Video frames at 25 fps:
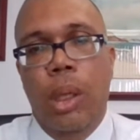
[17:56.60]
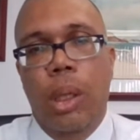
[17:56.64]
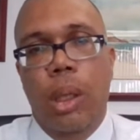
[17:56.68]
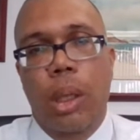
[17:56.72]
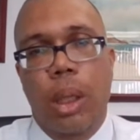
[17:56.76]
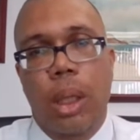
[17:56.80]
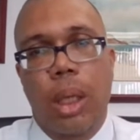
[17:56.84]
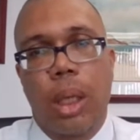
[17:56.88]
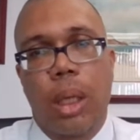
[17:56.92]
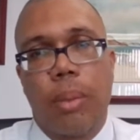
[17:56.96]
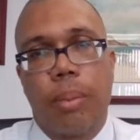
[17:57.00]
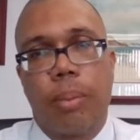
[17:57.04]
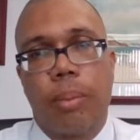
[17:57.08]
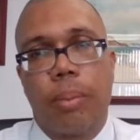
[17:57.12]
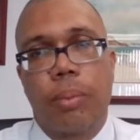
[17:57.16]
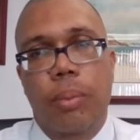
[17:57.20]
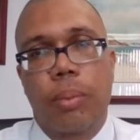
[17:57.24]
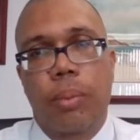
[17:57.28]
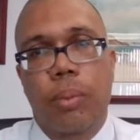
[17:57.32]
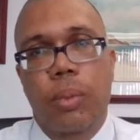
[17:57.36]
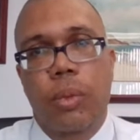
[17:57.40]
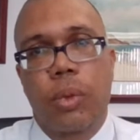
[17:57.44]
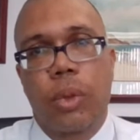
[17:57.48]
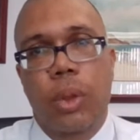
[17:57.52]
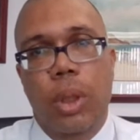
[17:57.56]
Um,
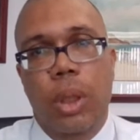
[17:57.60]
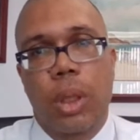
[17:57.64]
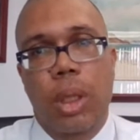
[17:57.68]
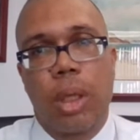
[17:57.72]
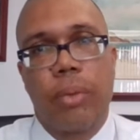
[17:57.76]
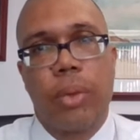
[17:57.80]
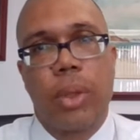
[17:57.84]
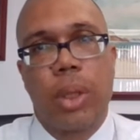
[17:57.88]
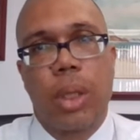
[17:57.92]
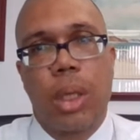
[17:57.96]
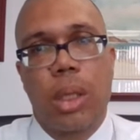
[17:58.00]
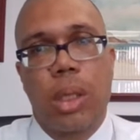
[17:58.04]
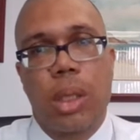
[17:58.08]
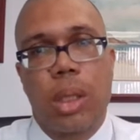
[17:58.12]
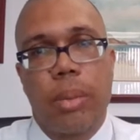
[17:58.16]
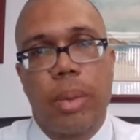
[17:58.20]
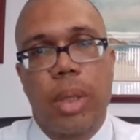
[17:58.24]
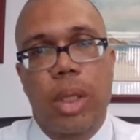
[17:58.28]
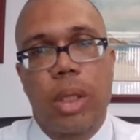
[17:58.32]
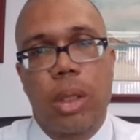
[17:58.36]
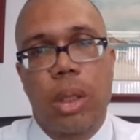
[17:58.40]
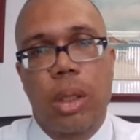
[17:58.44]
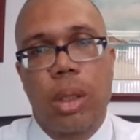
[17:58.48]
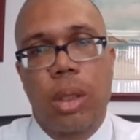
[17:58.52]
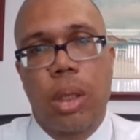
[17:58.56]
Even
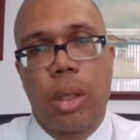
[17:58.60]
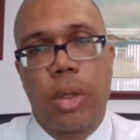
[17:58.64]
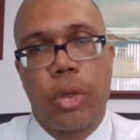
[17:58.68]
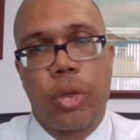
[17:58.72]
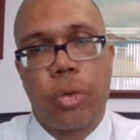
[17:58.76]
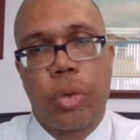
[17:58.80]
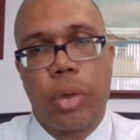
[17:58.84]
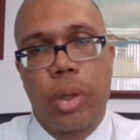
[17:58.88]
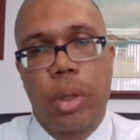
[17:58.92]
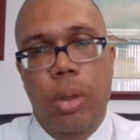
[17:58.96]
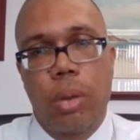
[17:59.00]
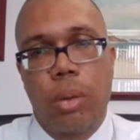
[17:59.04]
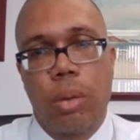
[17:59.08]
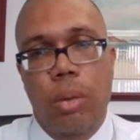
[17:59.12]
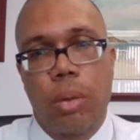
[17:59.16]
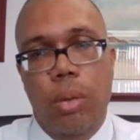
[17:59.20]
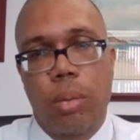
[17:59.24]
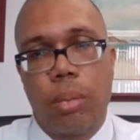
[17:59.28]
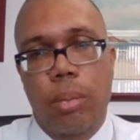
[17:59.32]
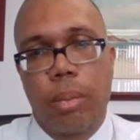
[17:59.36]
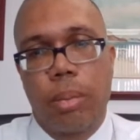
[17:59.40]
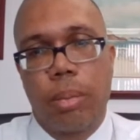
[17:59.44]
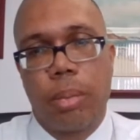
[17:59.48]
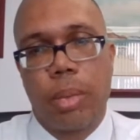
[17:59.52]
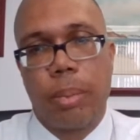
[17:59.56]
customers in country who
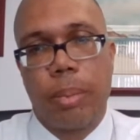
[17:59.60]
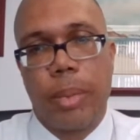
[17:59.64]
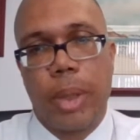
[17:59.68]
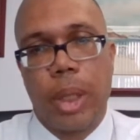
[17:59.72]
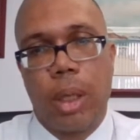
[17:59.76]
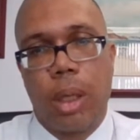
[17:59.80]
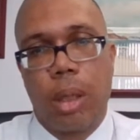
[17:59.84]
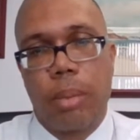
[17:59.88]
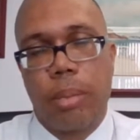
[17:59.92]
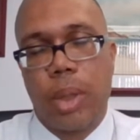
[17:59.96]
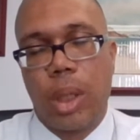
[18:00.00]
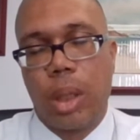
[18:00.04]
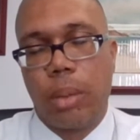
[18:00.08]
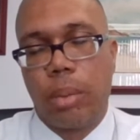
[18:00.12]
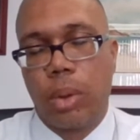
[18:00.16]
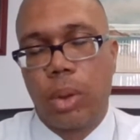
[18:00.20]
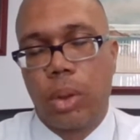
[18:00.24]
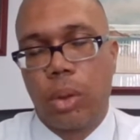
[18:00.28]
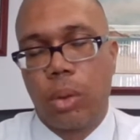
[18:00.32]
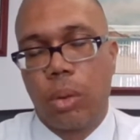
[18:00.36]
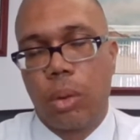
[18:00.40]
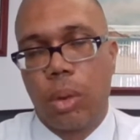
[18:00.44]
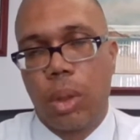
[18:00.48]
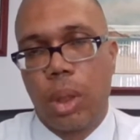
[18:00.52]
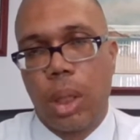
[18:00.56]
may not be able
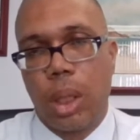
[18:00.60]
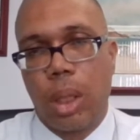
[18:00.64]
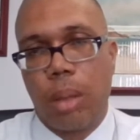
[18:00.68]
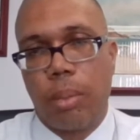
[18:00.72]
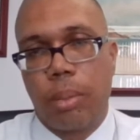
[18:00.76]
to